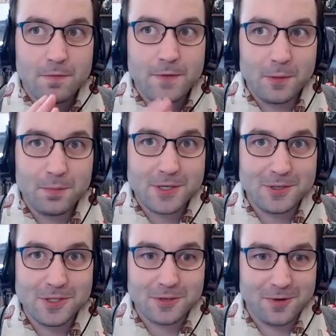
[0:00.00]
film,
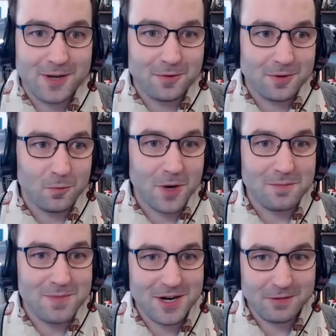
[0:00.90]
produce, and write one
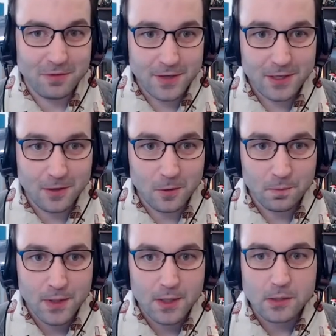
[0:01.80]
minute of a video.
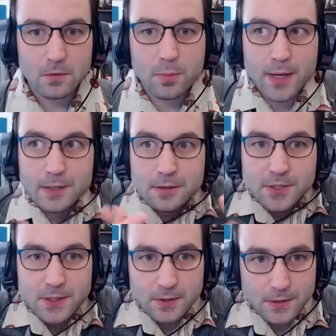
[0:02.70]
You apply your
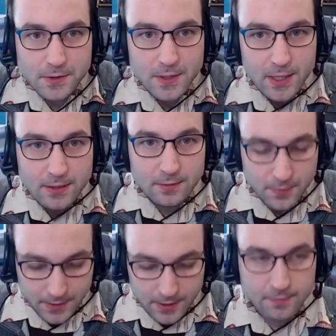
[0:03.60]
skills
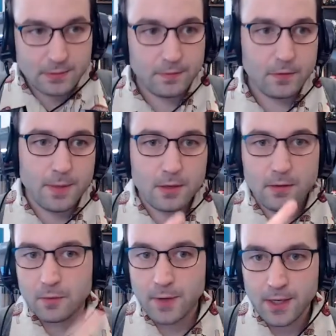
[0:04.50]
differently. If some of you are better
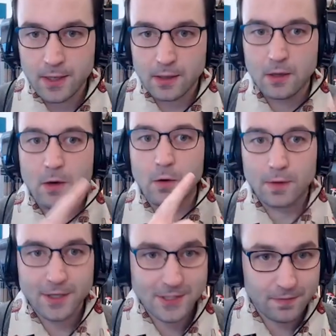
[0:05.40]
at writing,
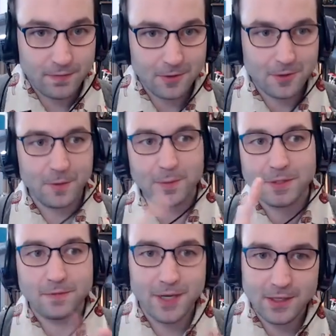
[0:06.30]
organizing video clips,
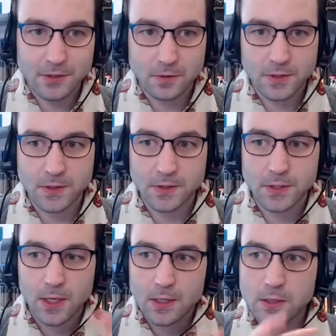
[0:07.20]
finding
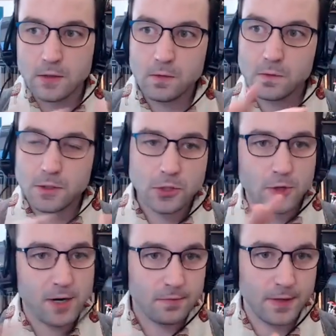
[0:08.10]
sources, you, you
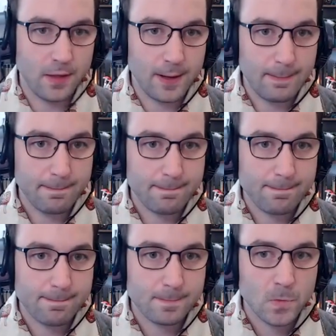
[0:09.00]
stratify that.
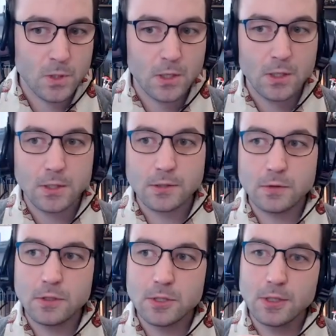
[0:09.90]
And so
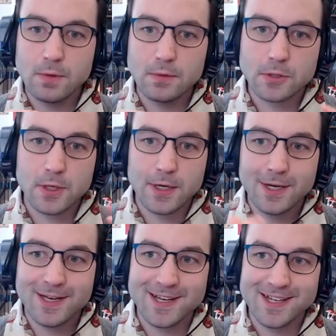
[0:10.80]
usually we would
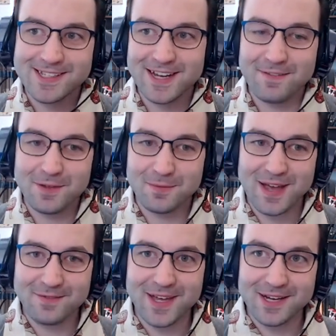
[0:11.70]
try to have them
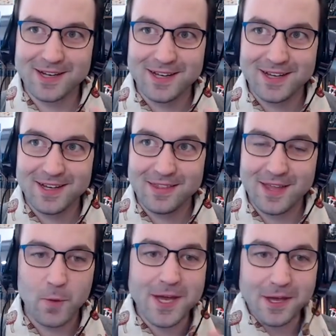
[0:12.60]
have that,
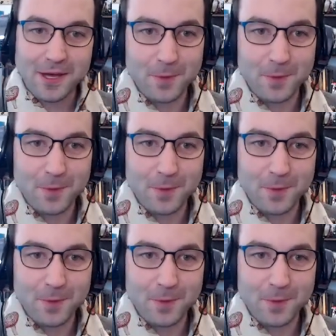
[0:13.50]
that waking up